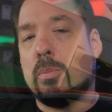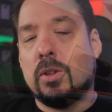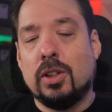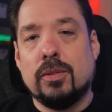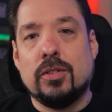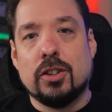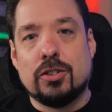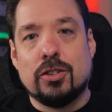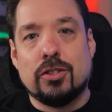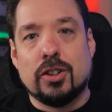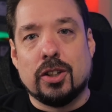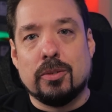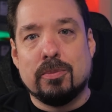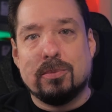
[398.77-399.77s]
believe this is
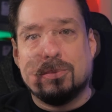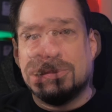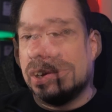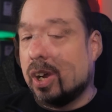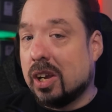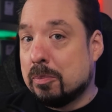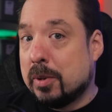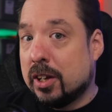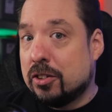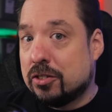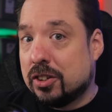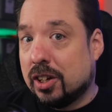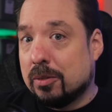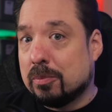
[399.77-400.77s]
it. And
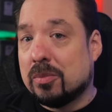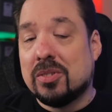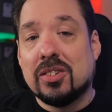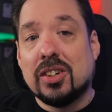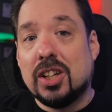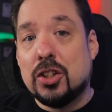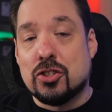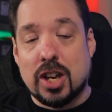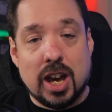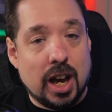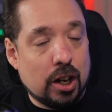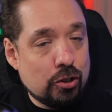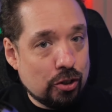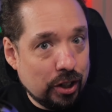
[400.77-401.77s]
best yet, it's
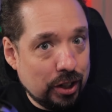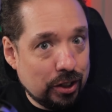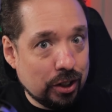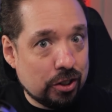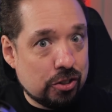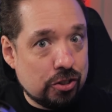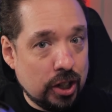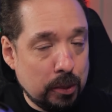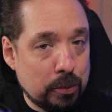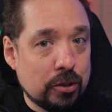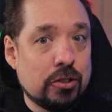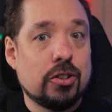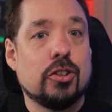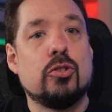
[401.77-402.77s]
actually the
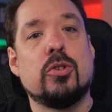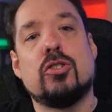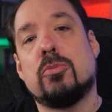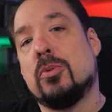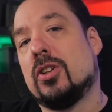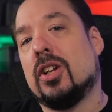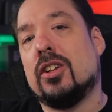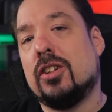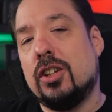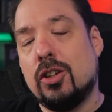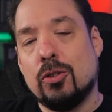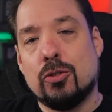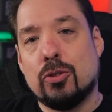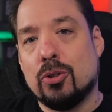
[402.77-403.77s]
cheapest addressable LED
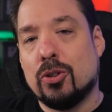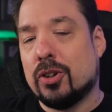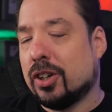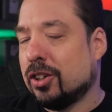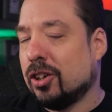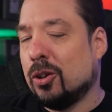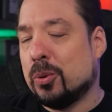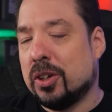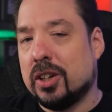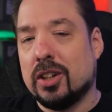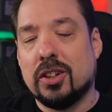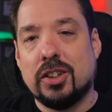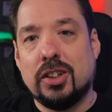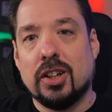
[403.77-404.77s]
controller in the Quinn
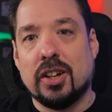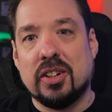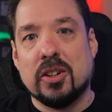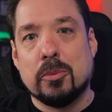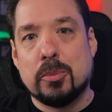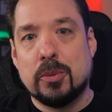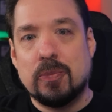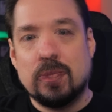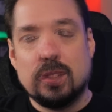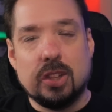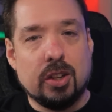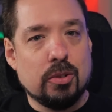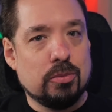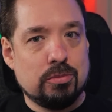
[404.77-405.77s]
LED lineup.
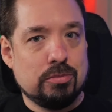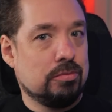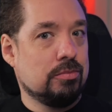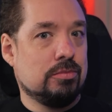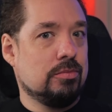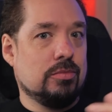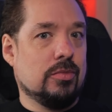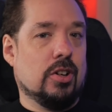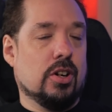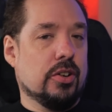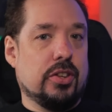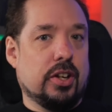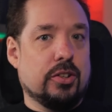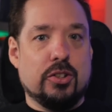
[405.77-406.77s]
Now,
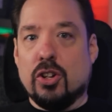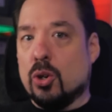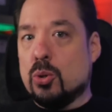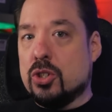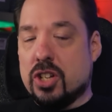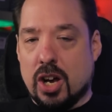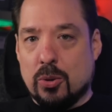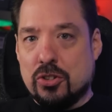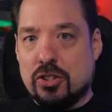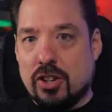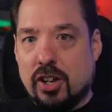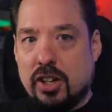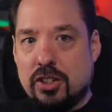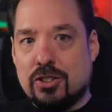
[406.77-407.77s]
are there no
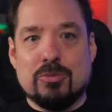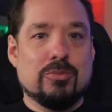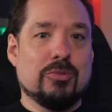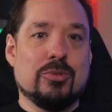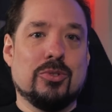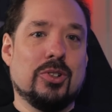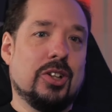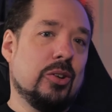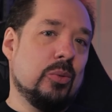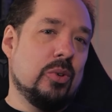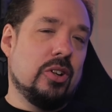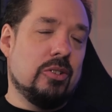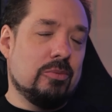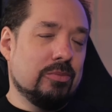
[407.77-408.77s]
downsides?
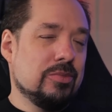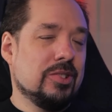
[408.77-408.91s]
Well,